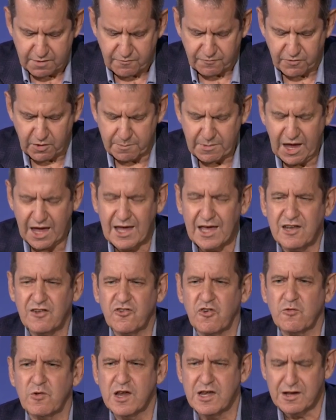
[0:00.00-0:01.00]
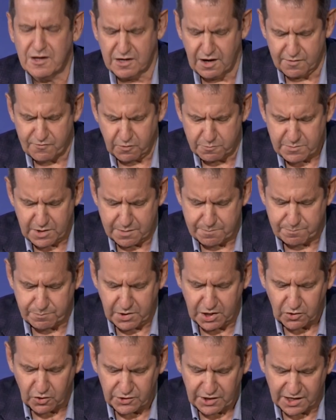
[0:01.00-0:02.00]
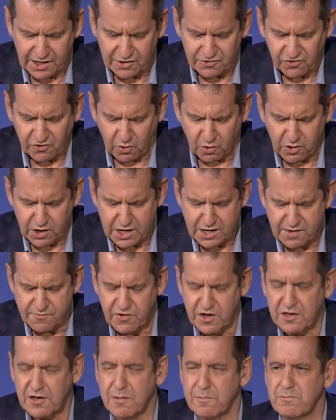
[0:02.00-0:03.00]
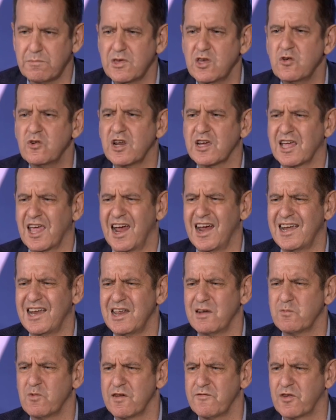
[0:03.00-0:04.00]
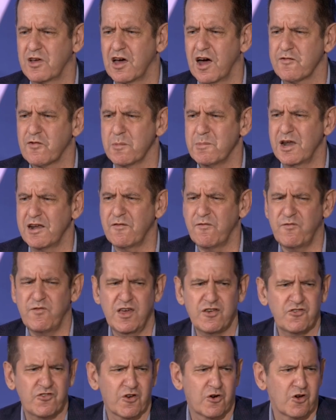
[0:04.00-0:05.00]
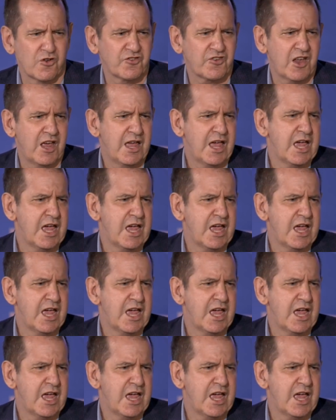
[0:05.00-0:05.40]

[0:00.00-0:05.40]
from entering government buildings or even communicating with government officials.